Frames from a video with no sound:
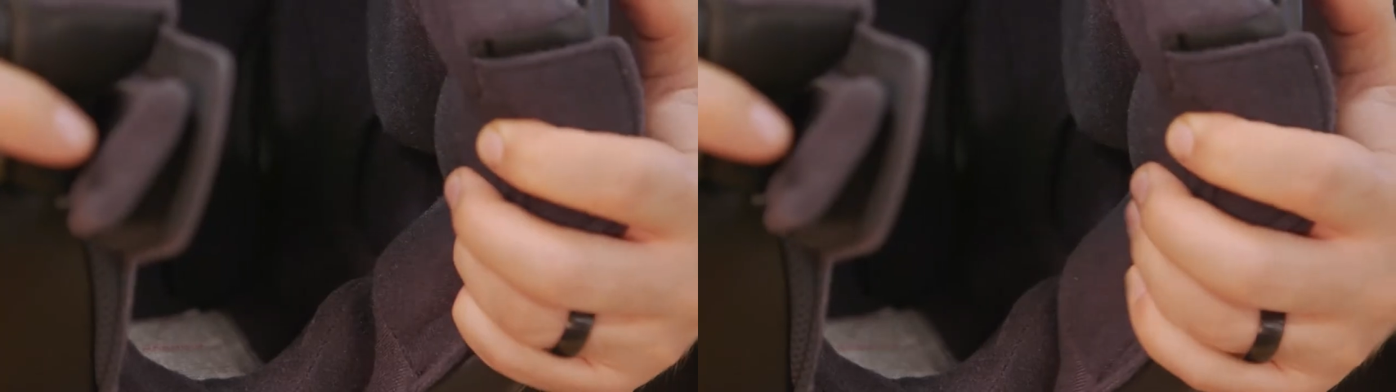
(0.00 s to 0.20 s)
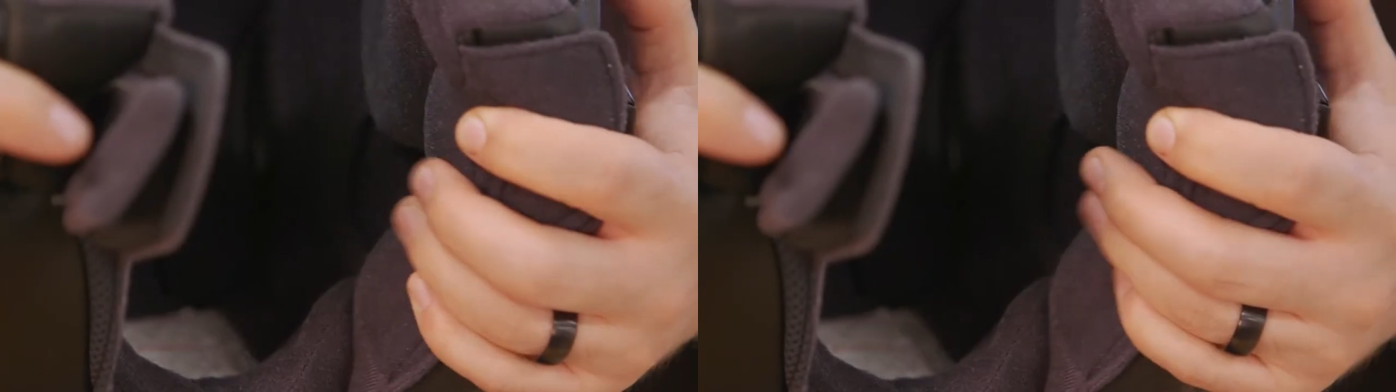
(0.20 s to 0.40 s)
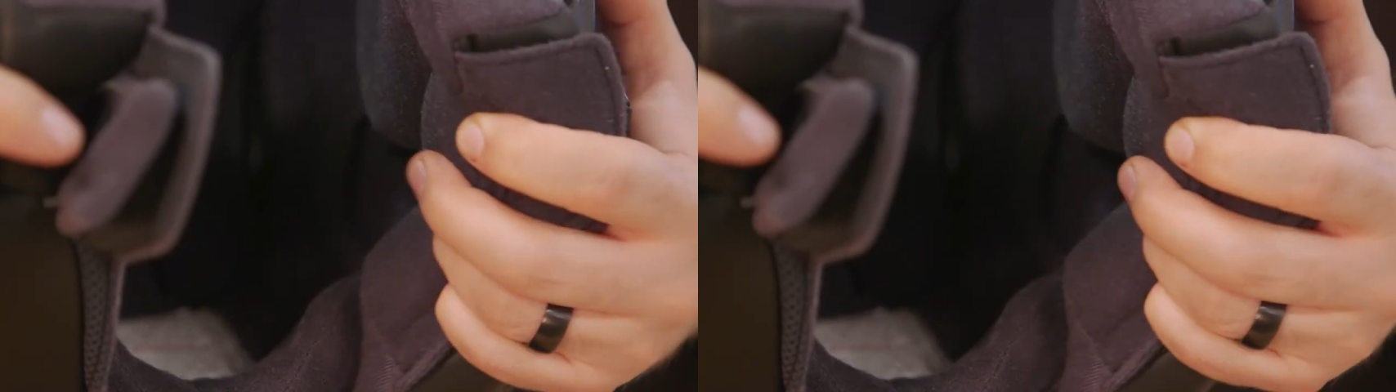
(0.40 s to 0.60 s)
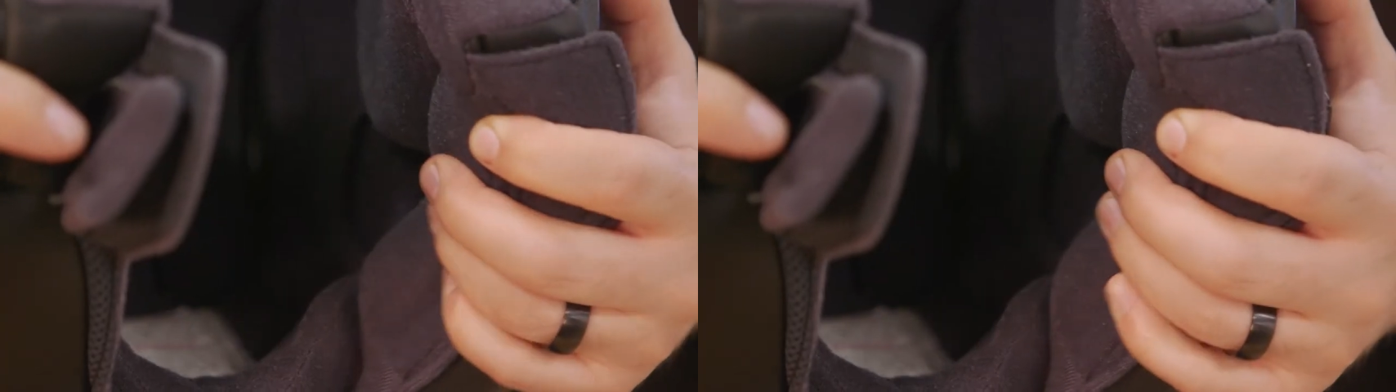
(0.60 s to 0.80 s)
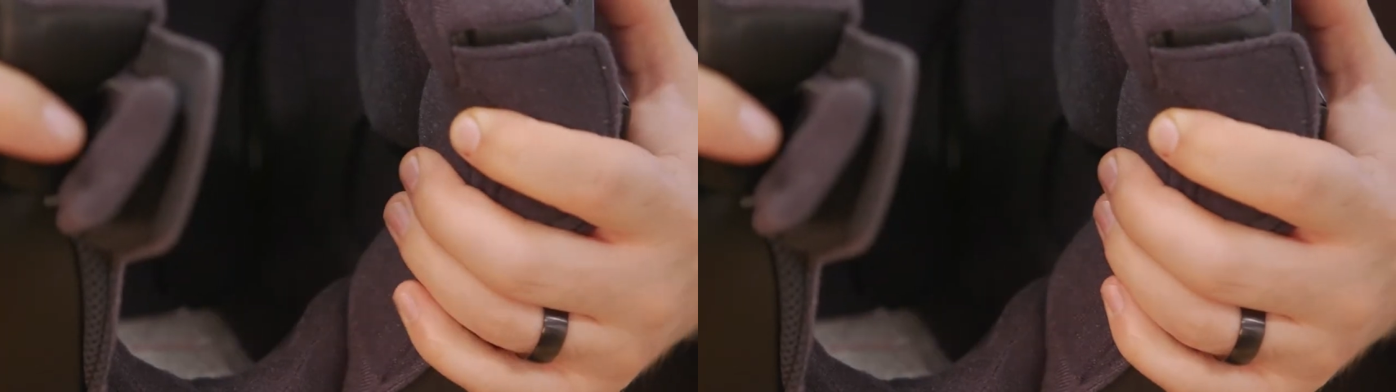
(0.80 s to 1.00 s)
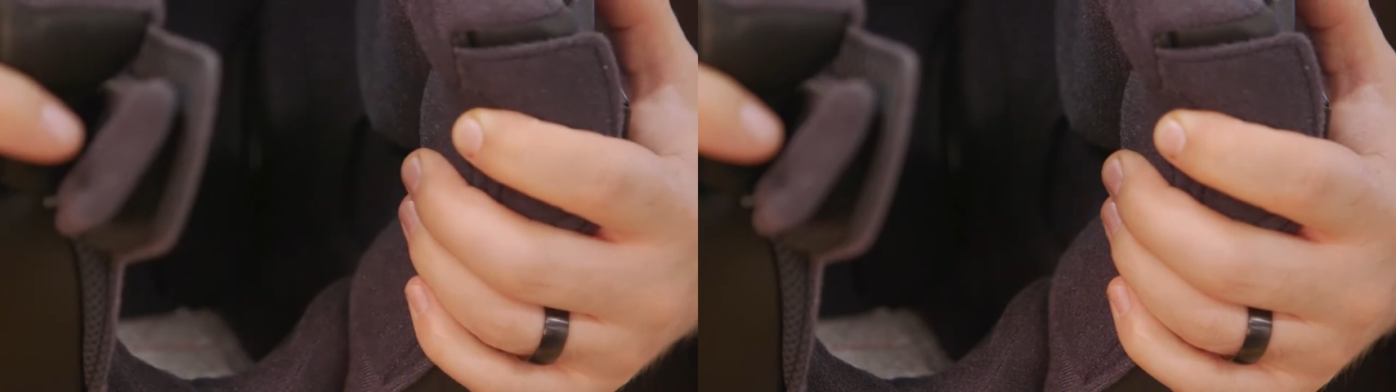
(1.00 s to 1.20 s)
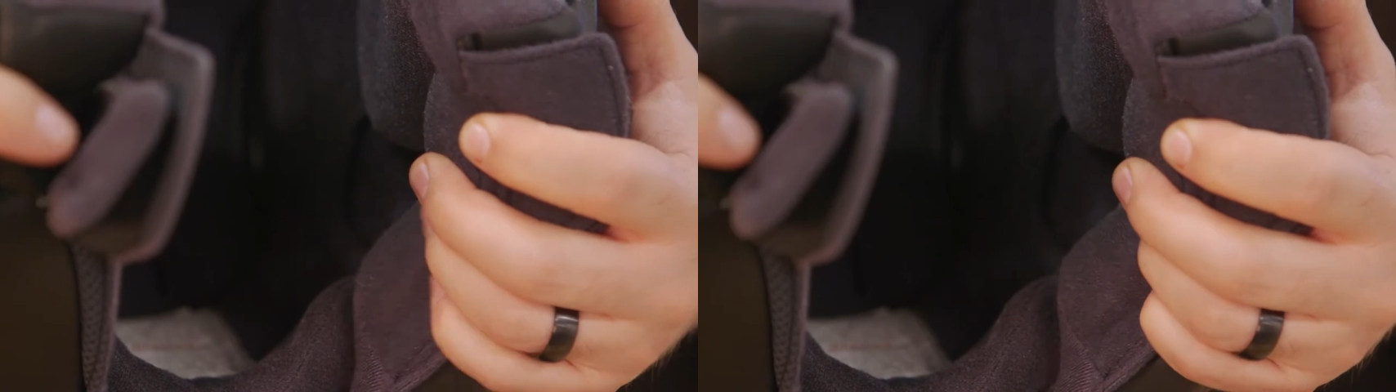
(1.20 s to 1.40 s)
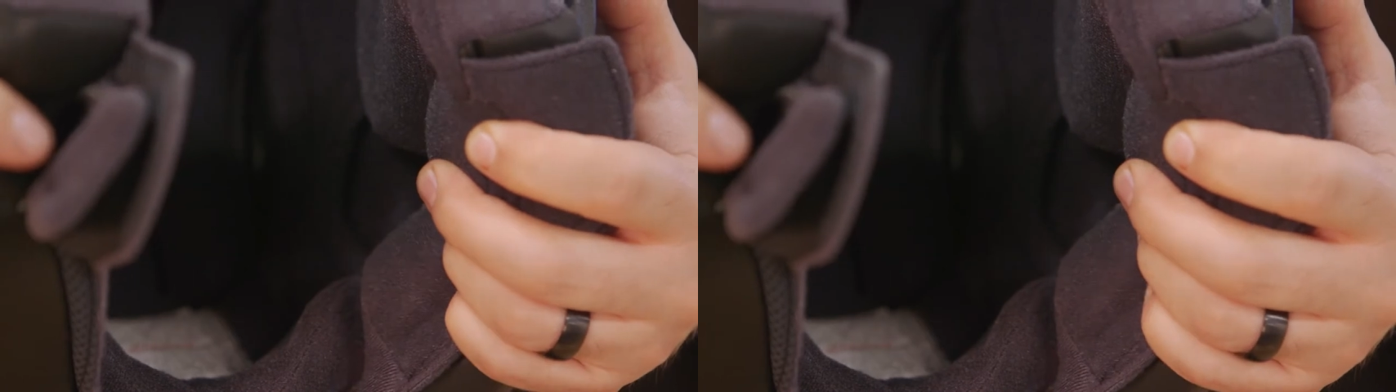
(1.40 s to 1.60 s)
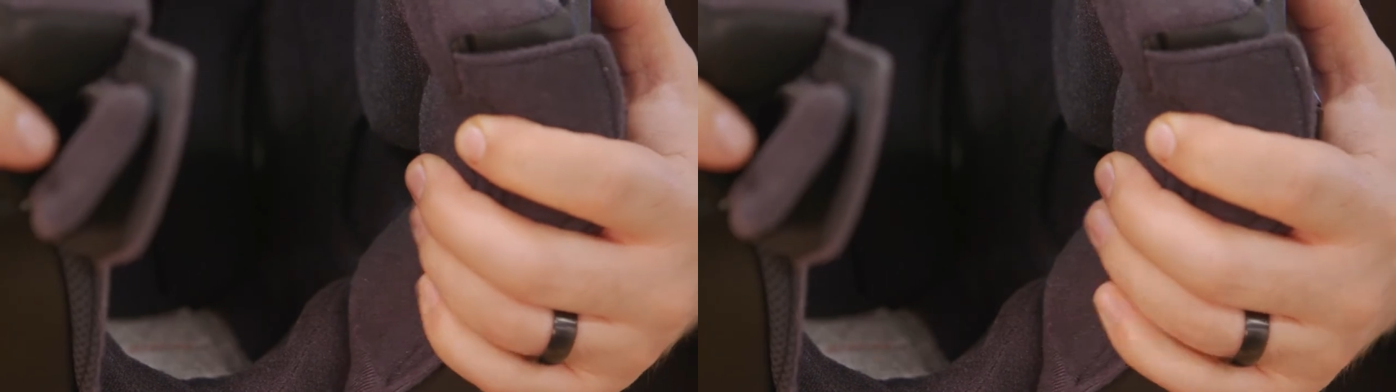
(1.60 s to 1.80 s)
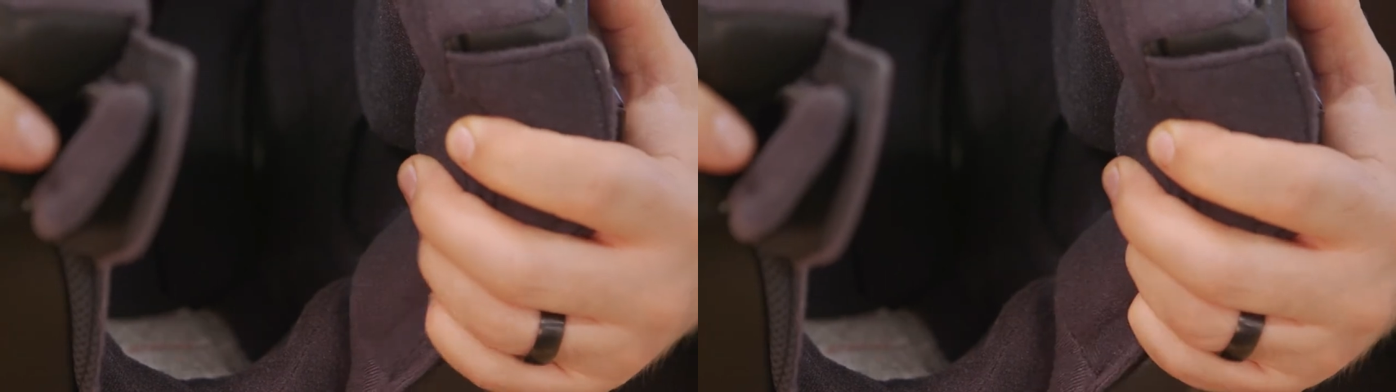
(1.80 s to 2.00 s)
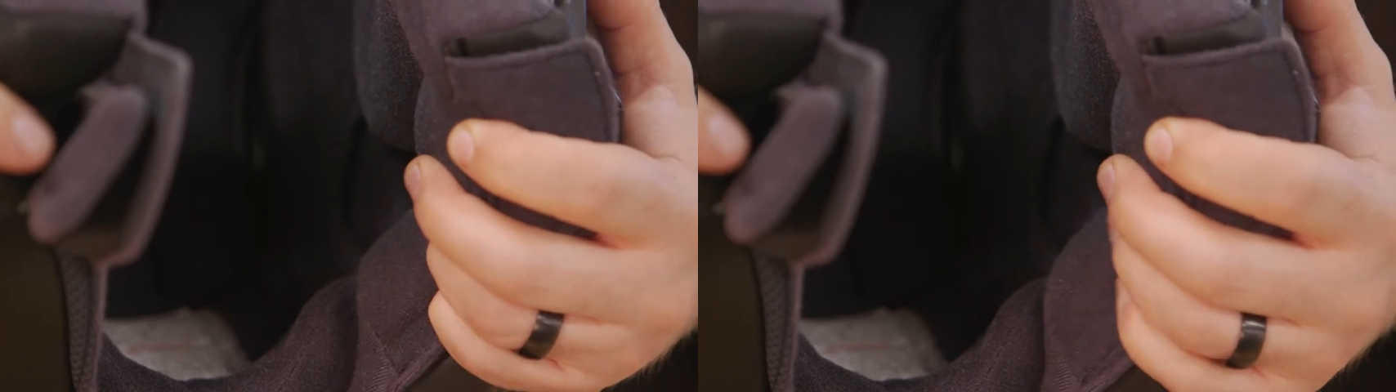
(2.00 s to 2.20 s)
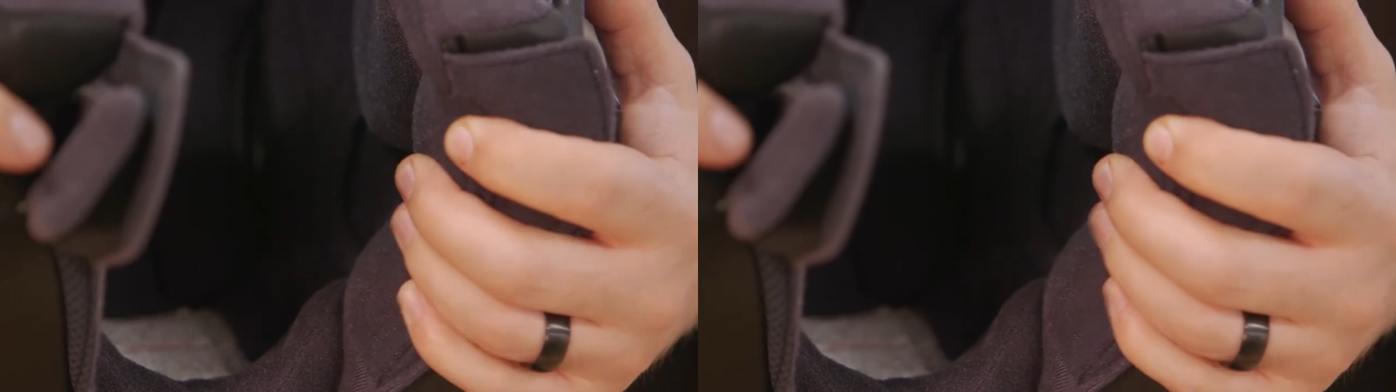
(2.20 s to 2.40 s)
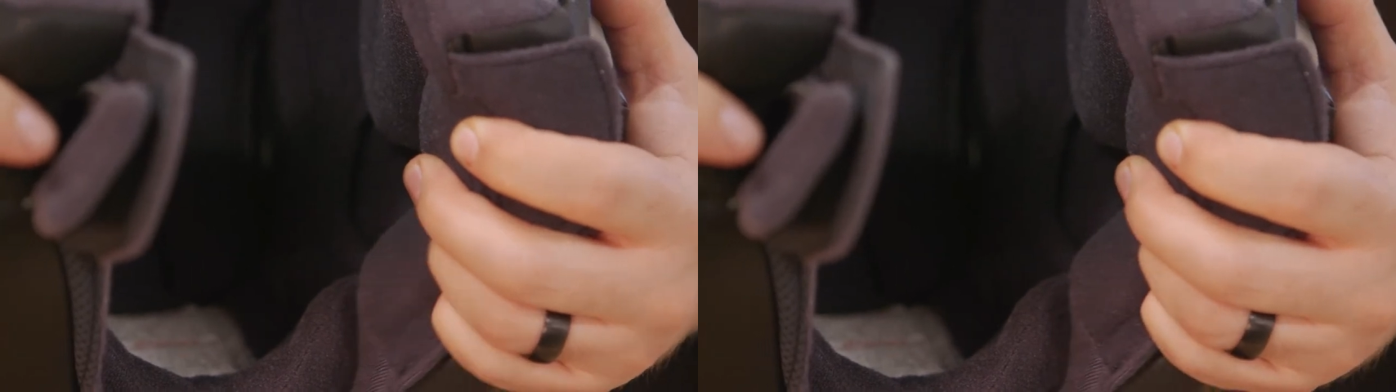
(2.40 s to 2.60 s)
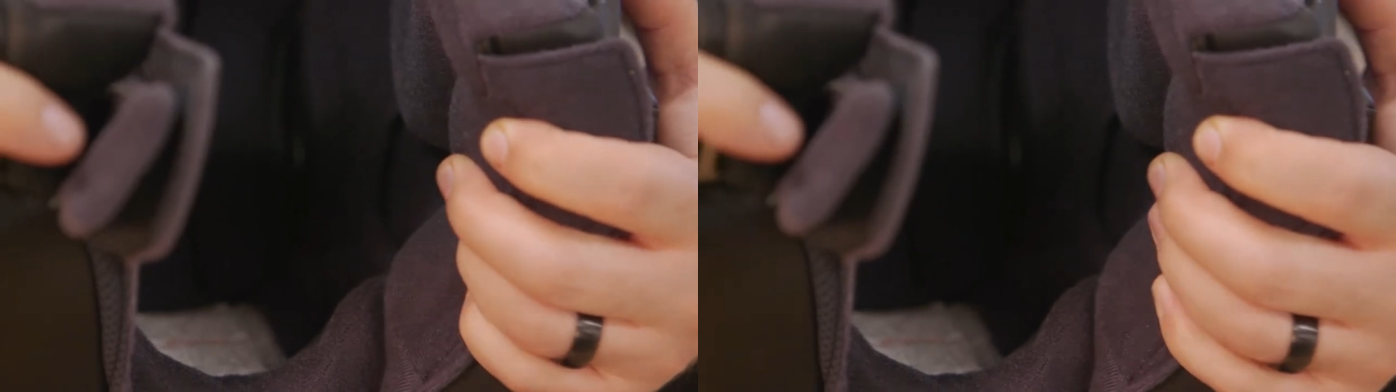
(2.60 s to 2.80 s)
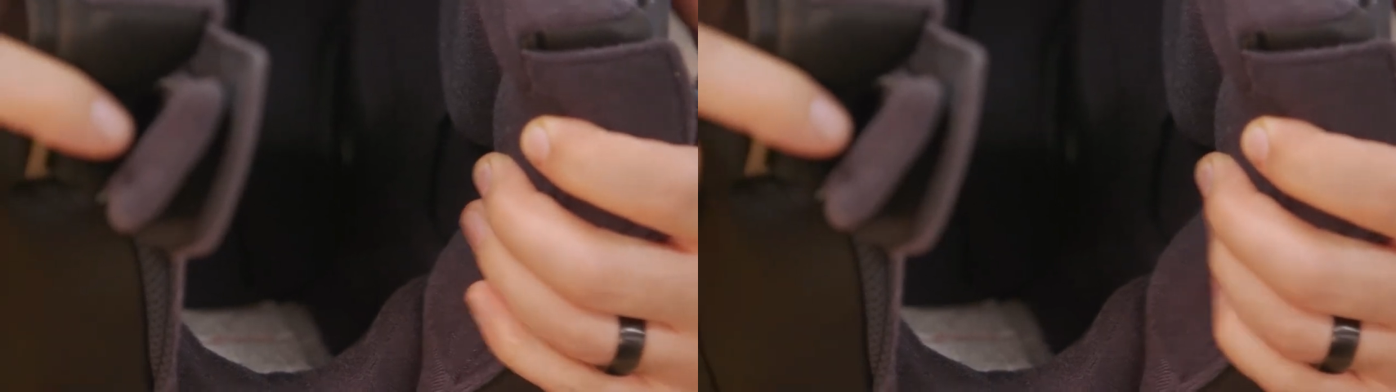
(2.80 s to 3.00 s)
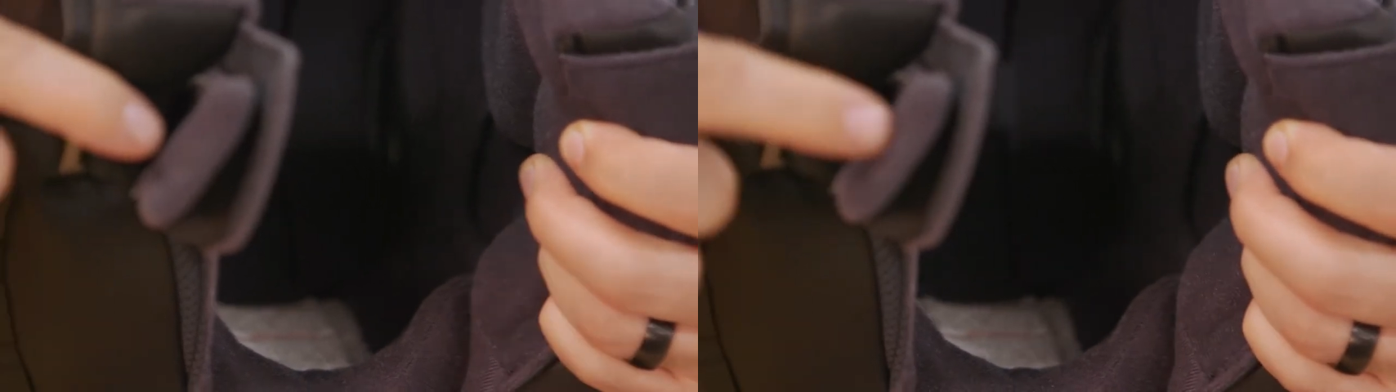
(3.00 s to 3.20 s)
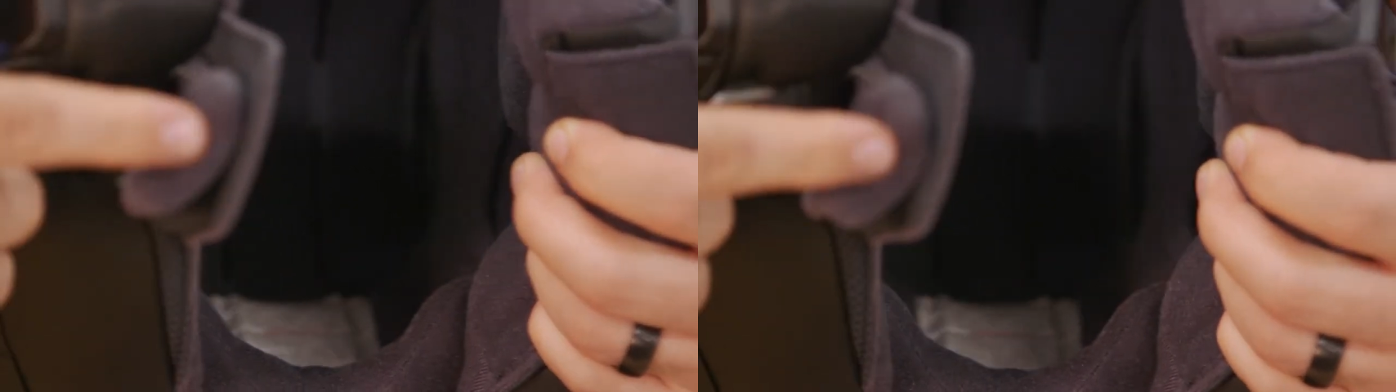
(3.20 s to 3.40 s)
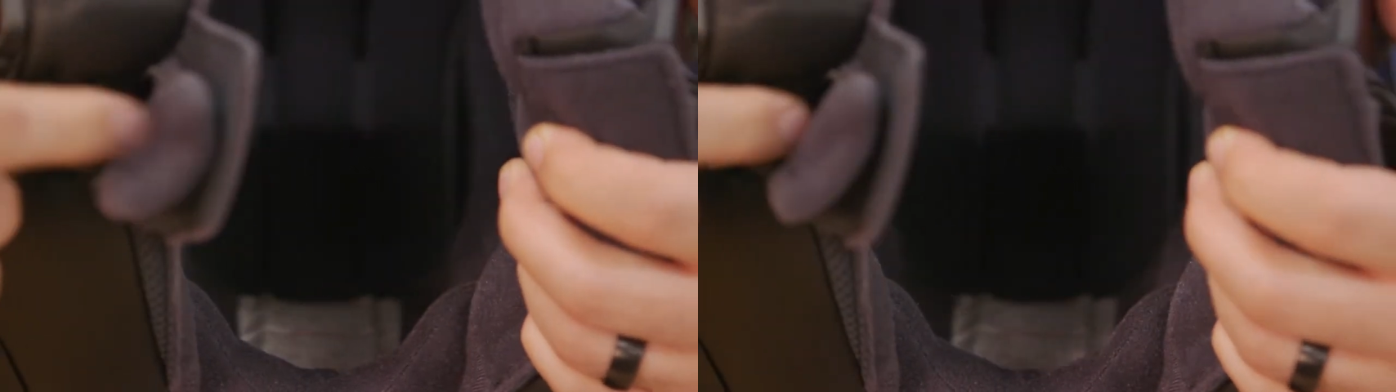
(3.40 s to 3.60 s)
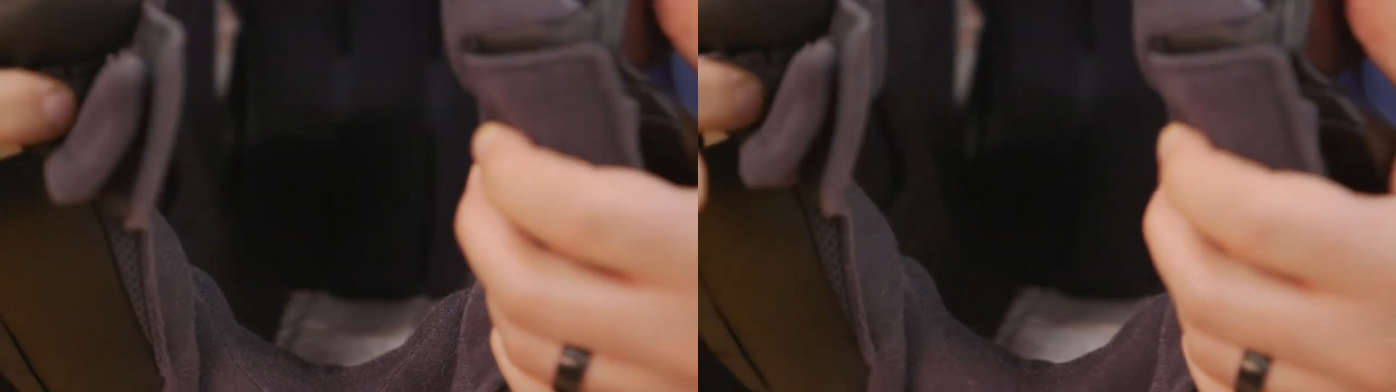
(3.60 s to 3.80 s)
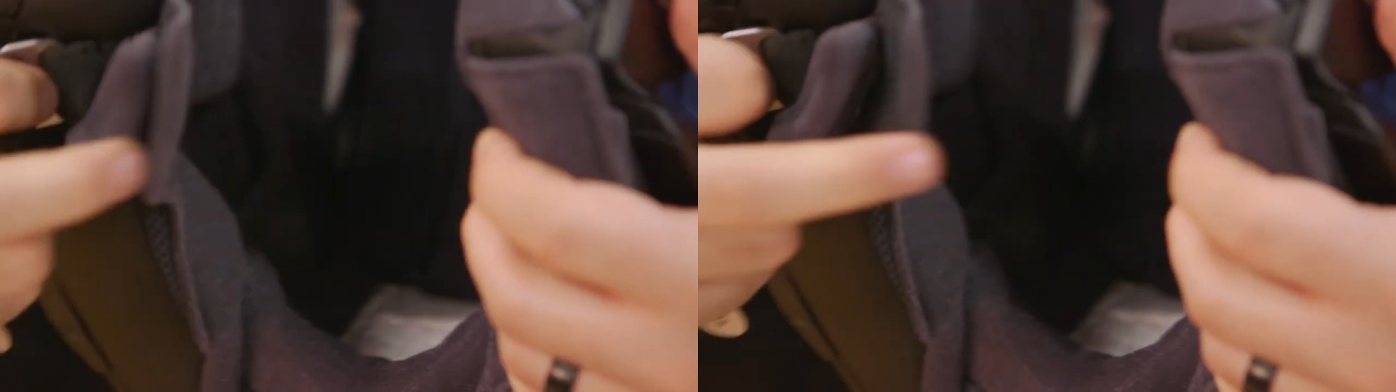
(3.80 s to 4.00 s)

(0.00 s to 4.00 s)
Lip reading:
[unreadable: no face in view]